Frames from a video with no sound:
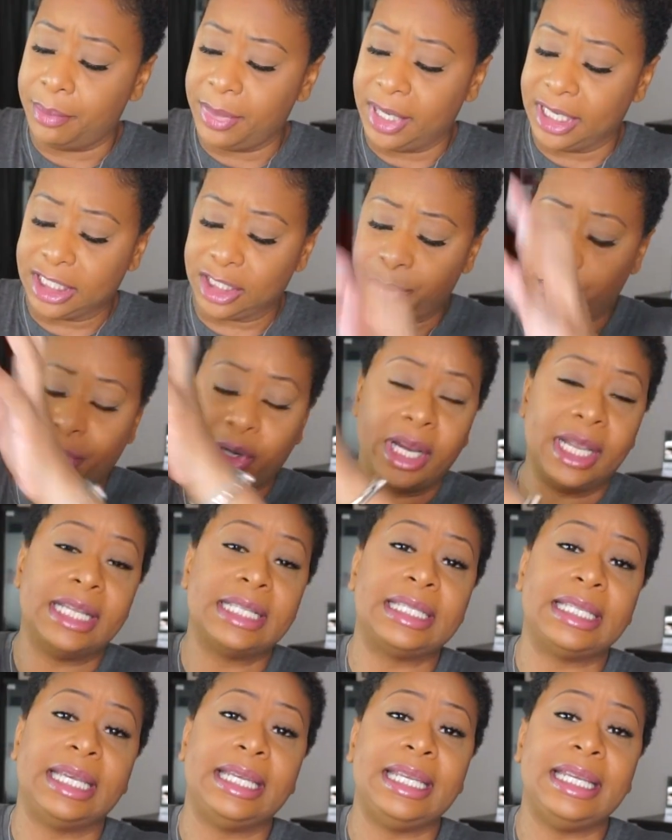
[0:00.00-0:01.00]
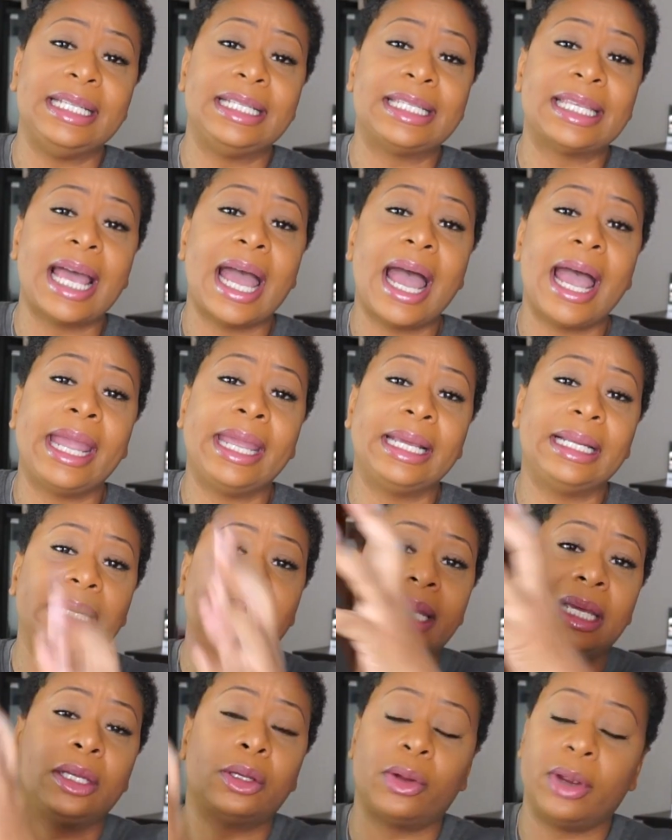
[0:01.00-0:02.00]
experienced any
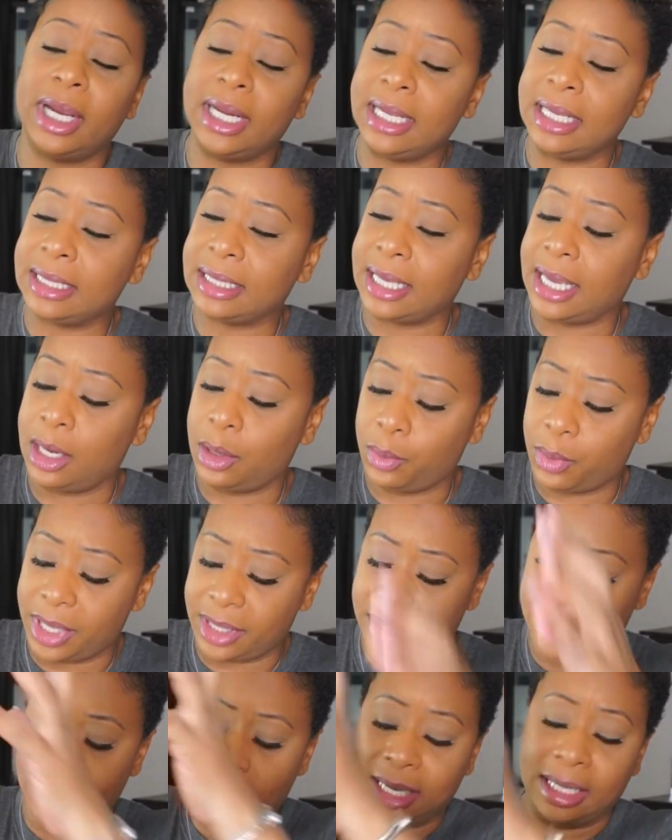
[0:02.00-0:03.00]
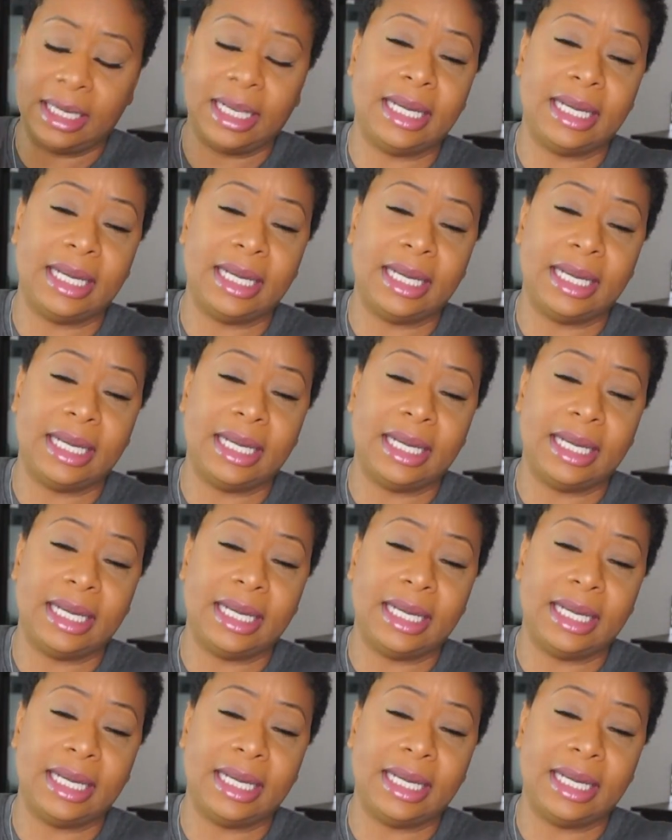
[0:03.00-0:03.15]
tangling or anything with it.